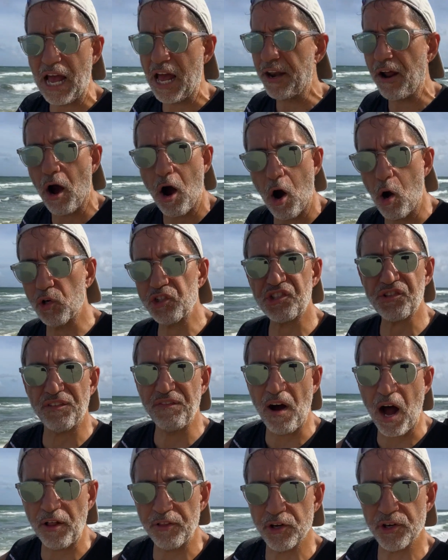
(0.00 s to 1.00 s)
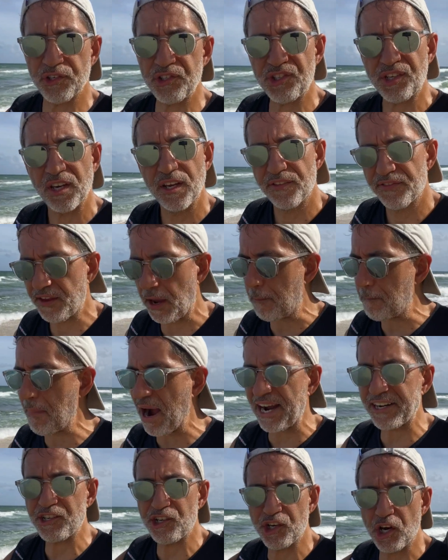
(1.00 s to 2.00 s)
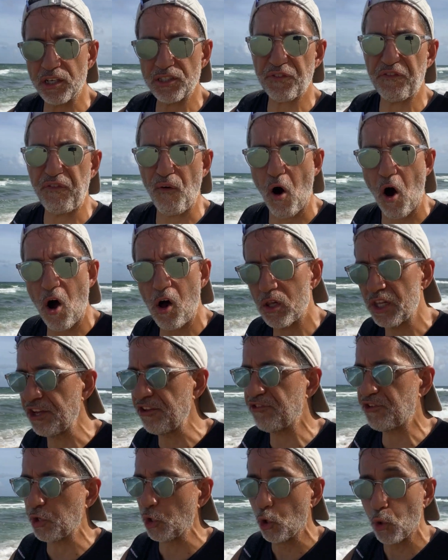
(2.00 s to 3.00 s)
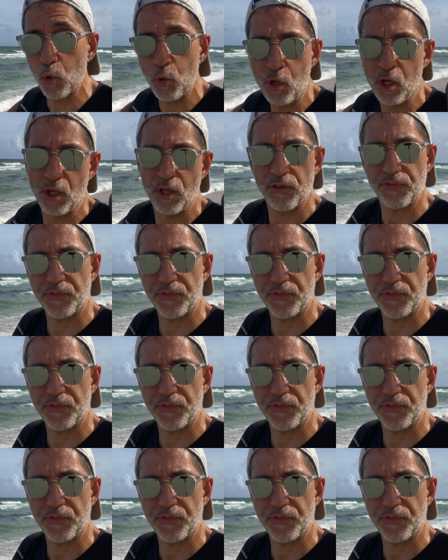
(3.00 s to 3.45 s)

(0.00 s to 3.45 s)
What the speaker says: and a host of others that might just fall into